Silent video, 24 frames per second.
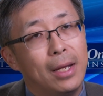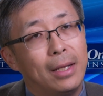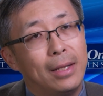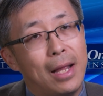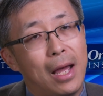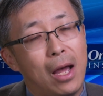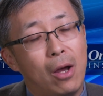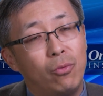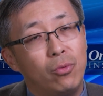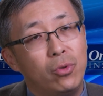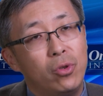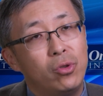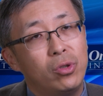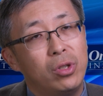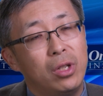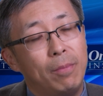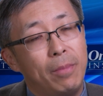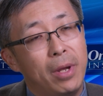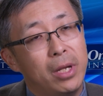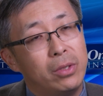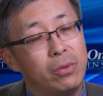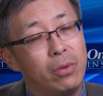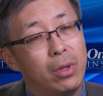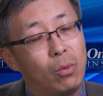Now, usually
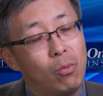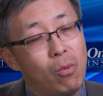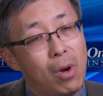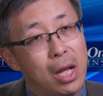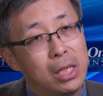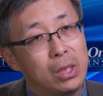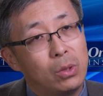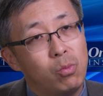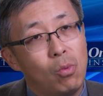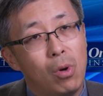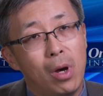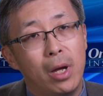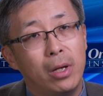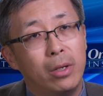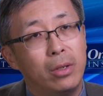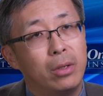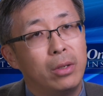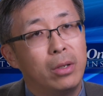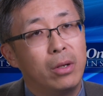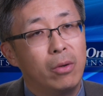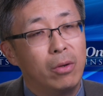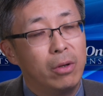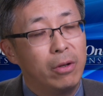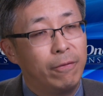patients with
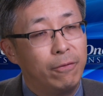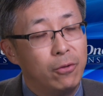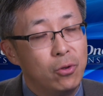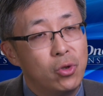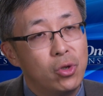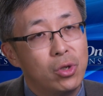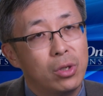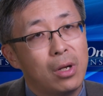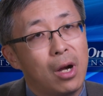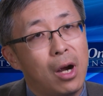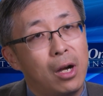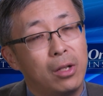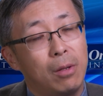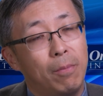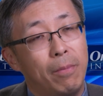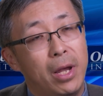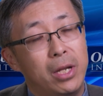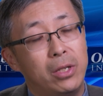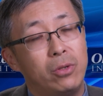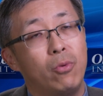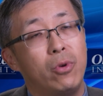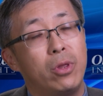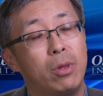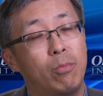ROS1 fusion are the
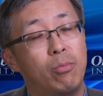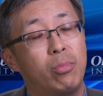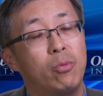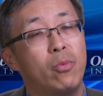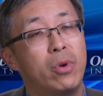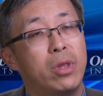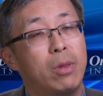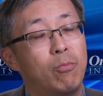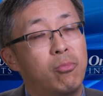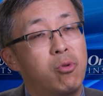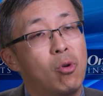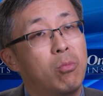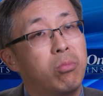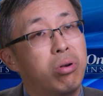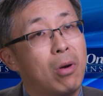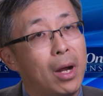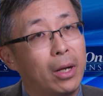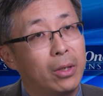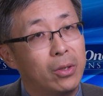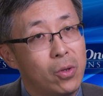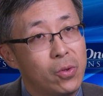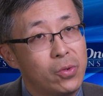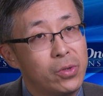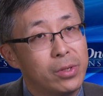patient with, with poor
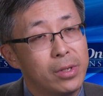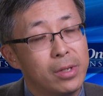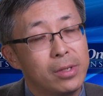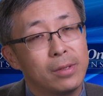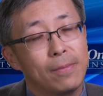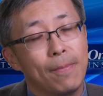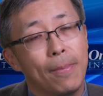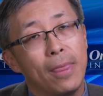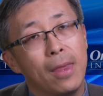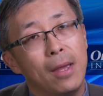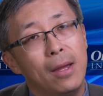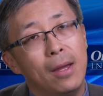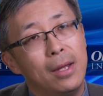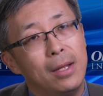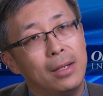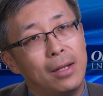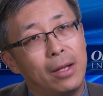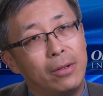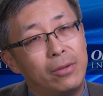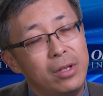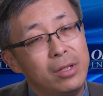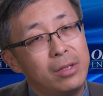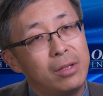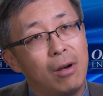prognosis.
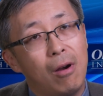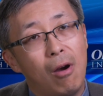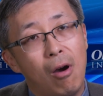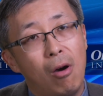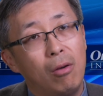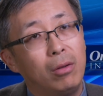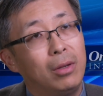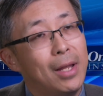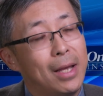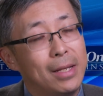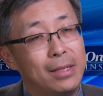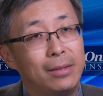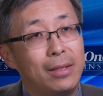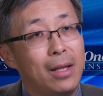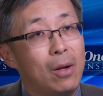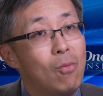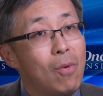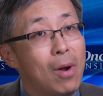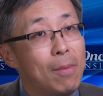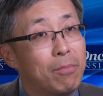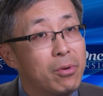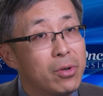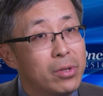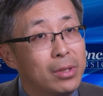Now, these are all less than
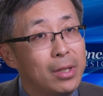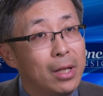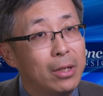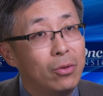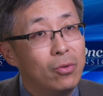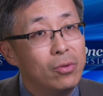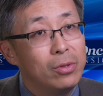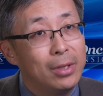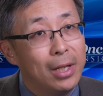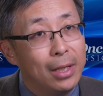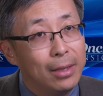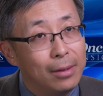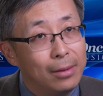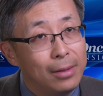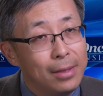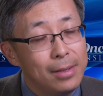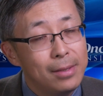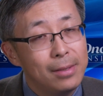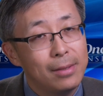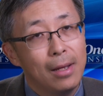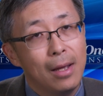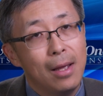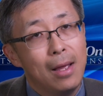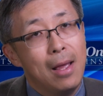1% to say the
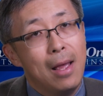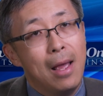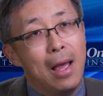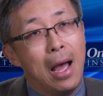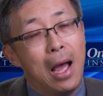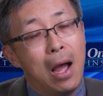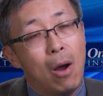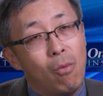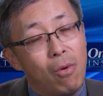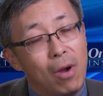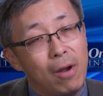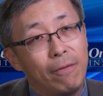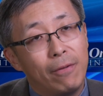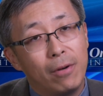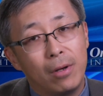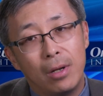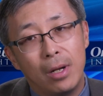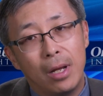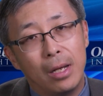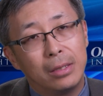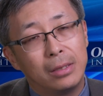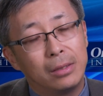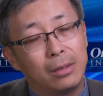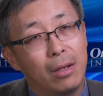least.
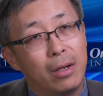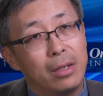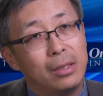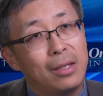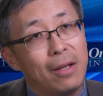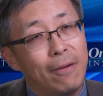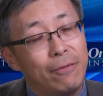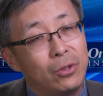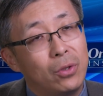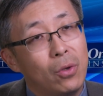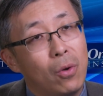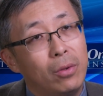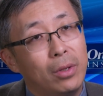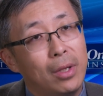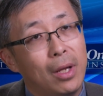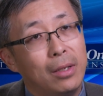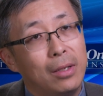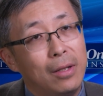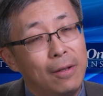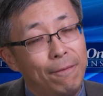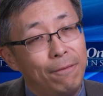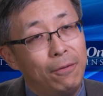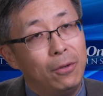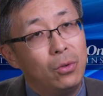However, uh, studies have shown
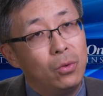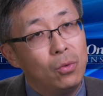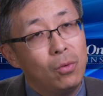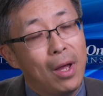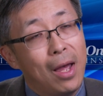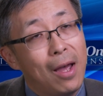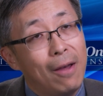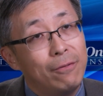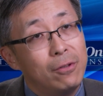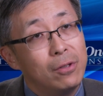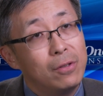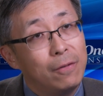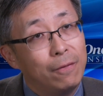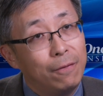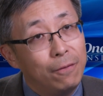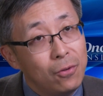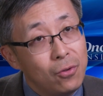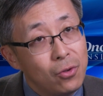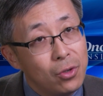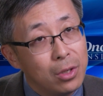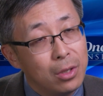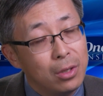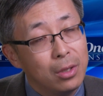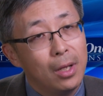that if you do have this
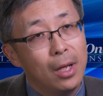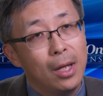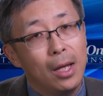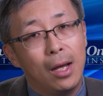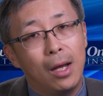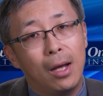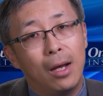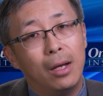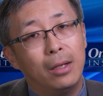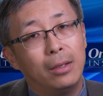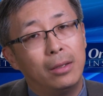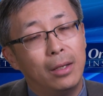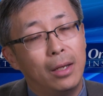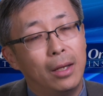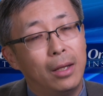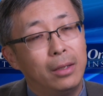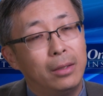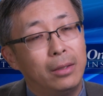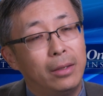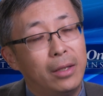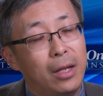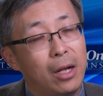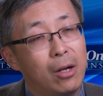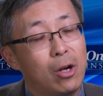fusion, uh,
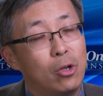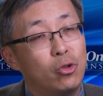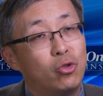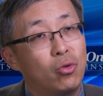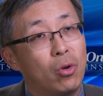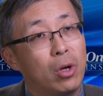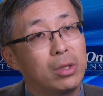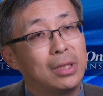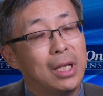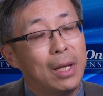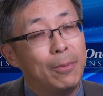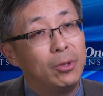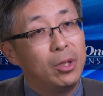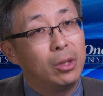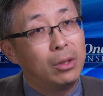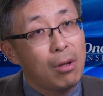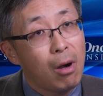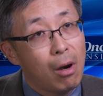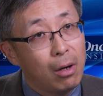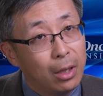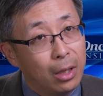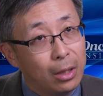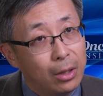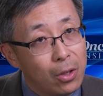that there are drugs able to
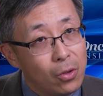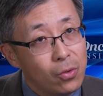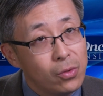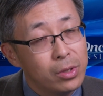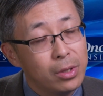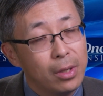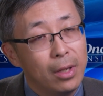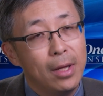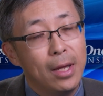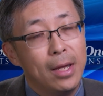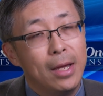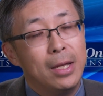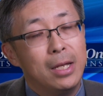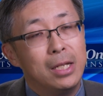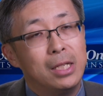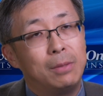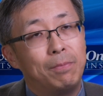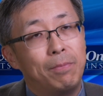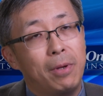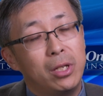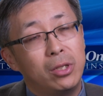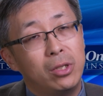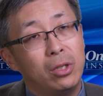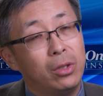target those,
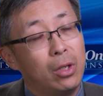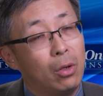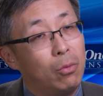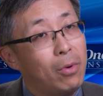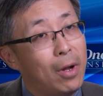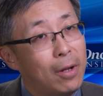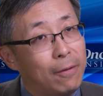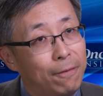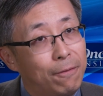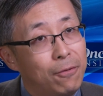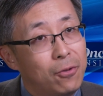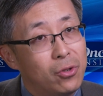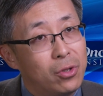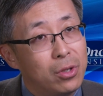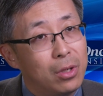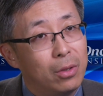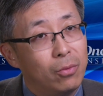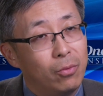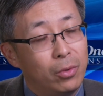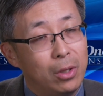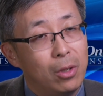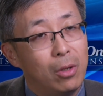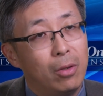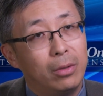especially the RET
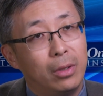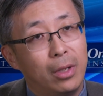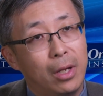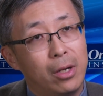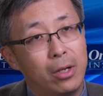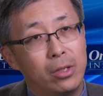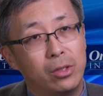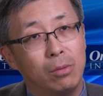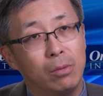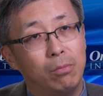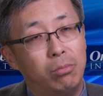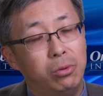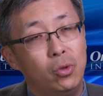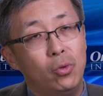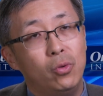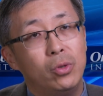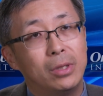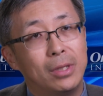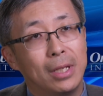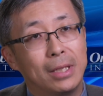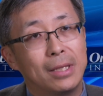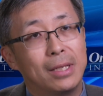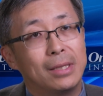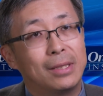fusion. We know there's a blue
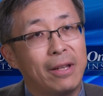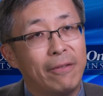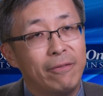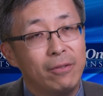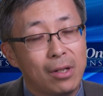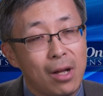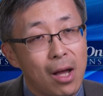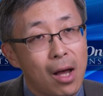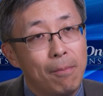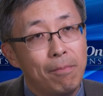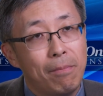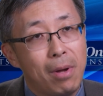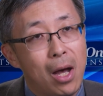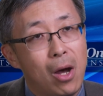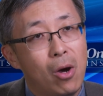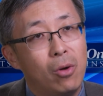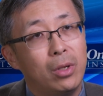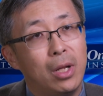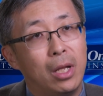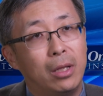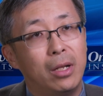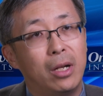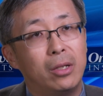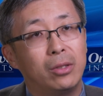67
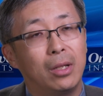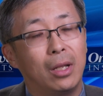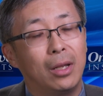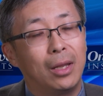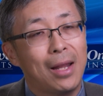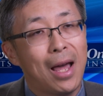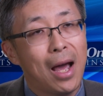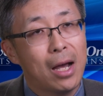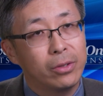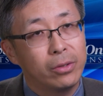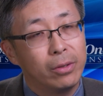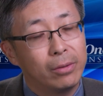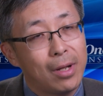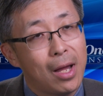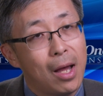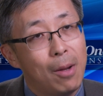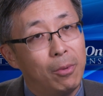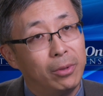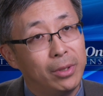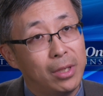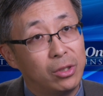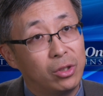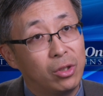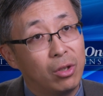compound, and there's lots of
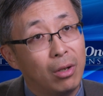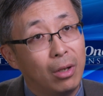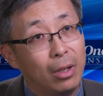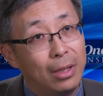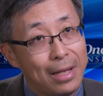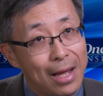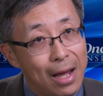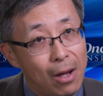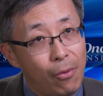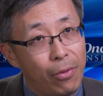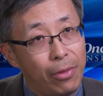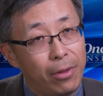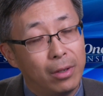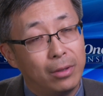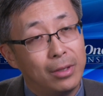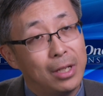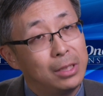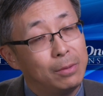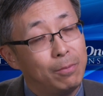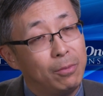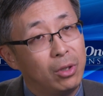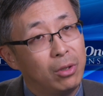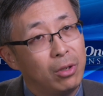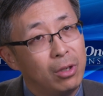compound that's currently out there
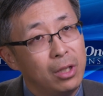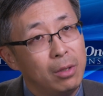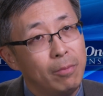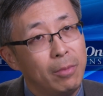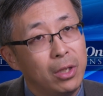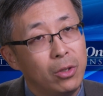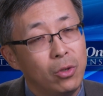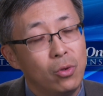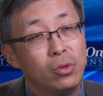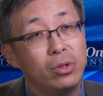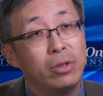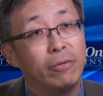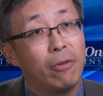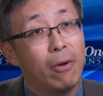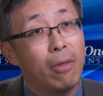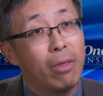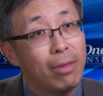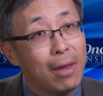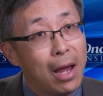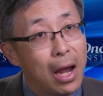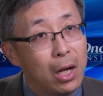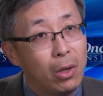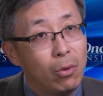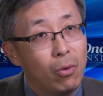that's been currently being used for
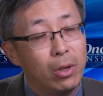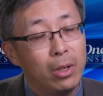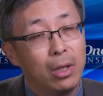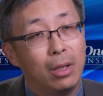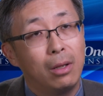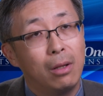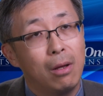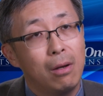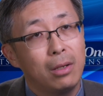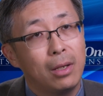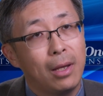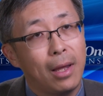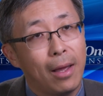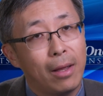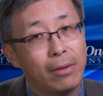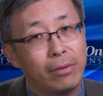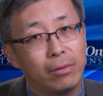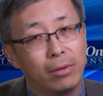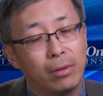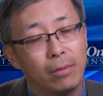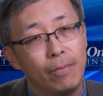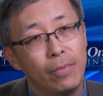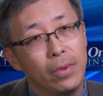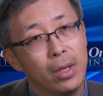thyroid and lung
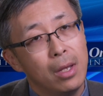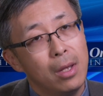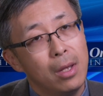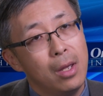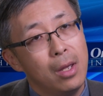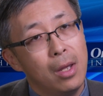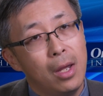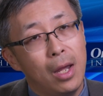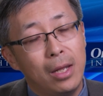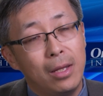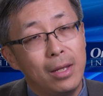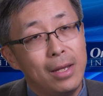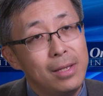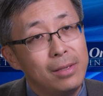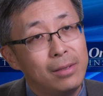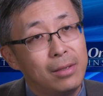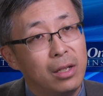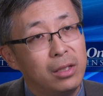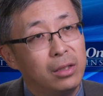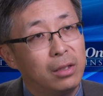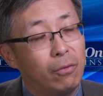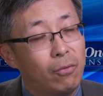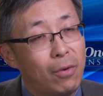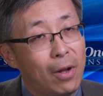cancer. And the
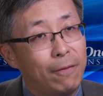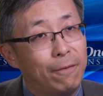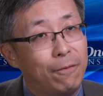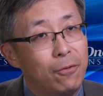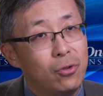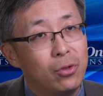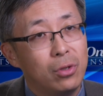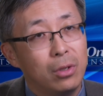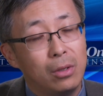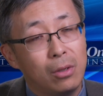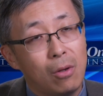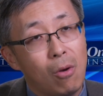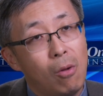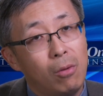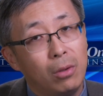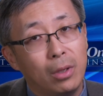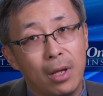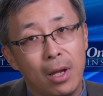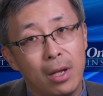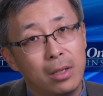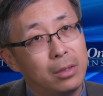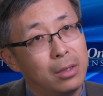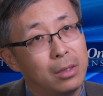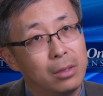incidence of RET fusion in colon
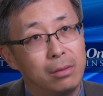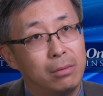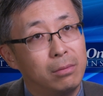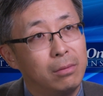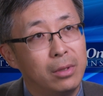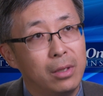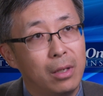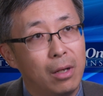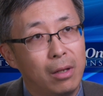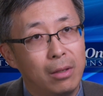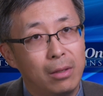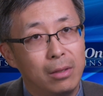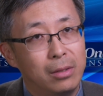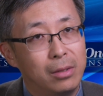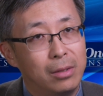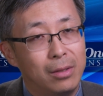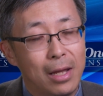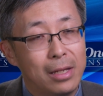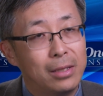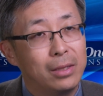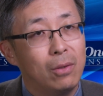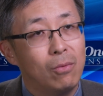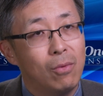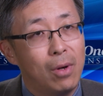cancer is, you know, is
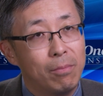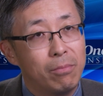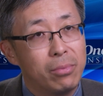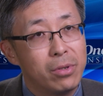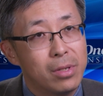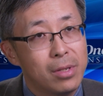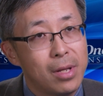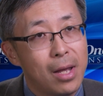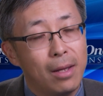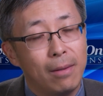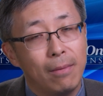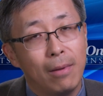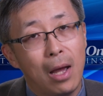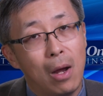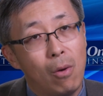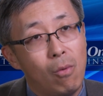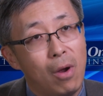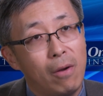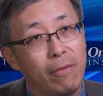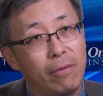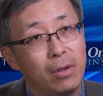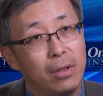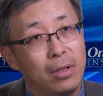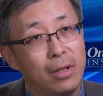less than 1%.
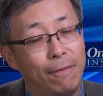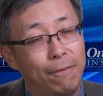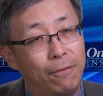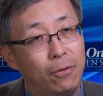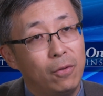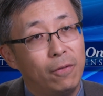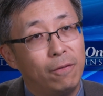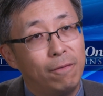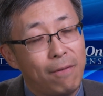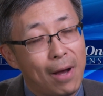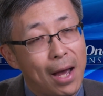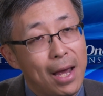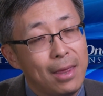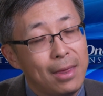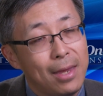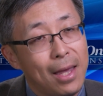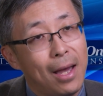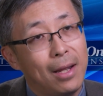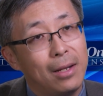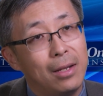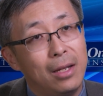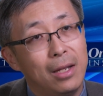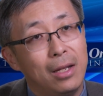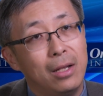However, if you find
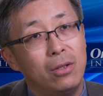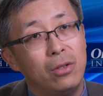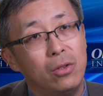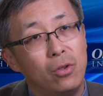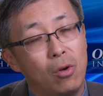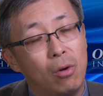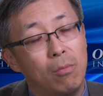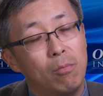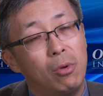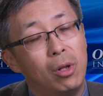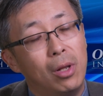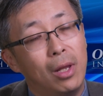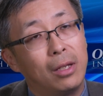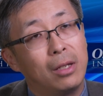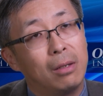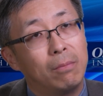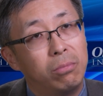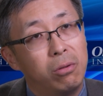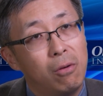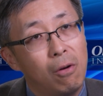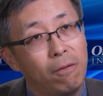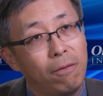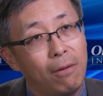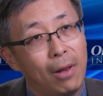that in your molecular
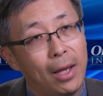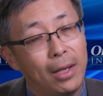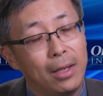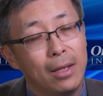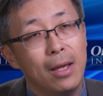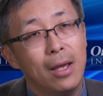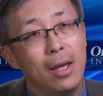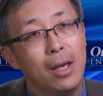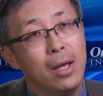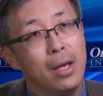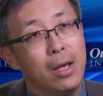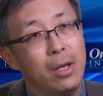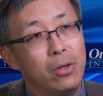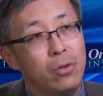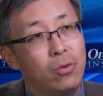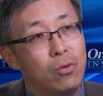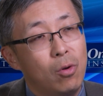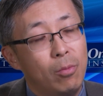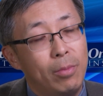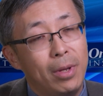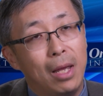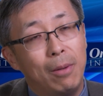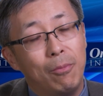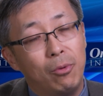profiling, you
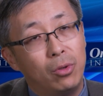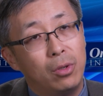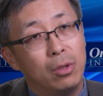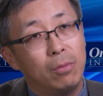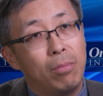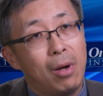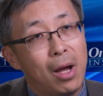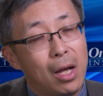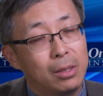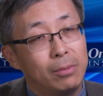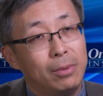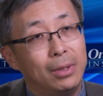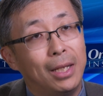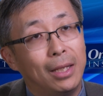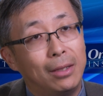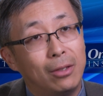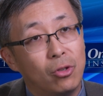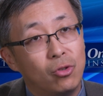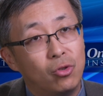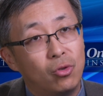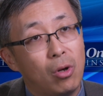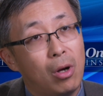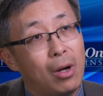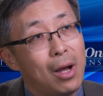will be able to possibly get
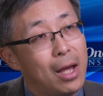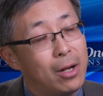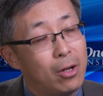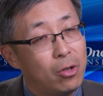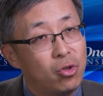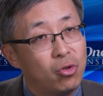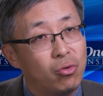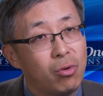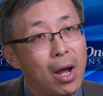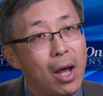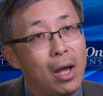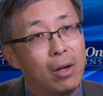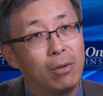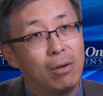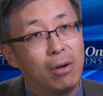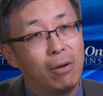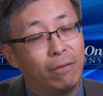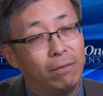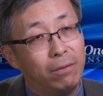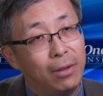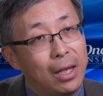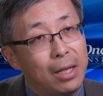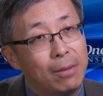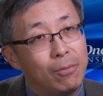the drug on a trial trial
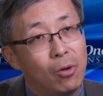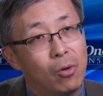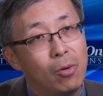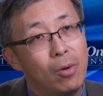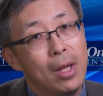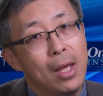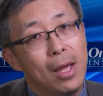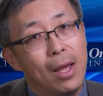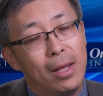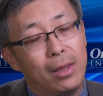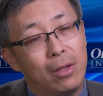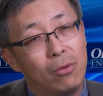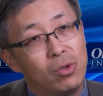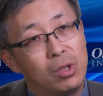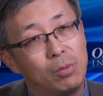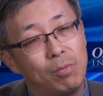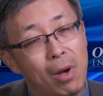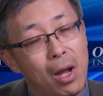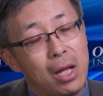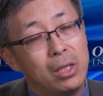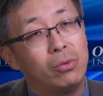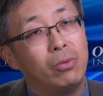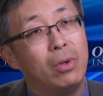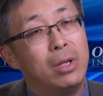off label, and the
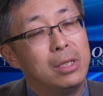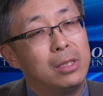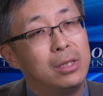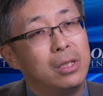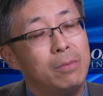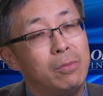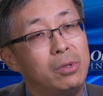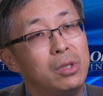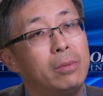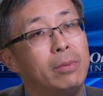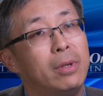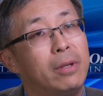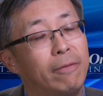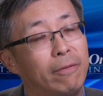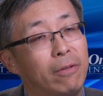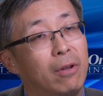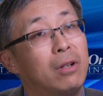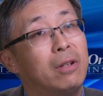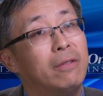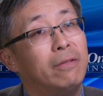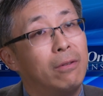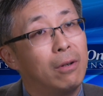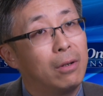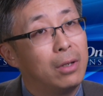response rate seems to be
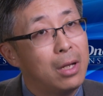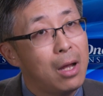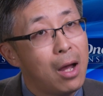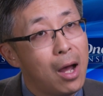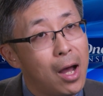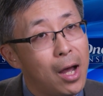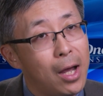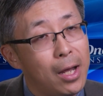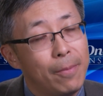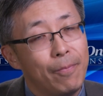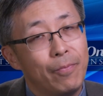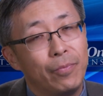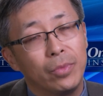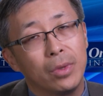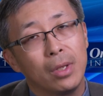very, very high.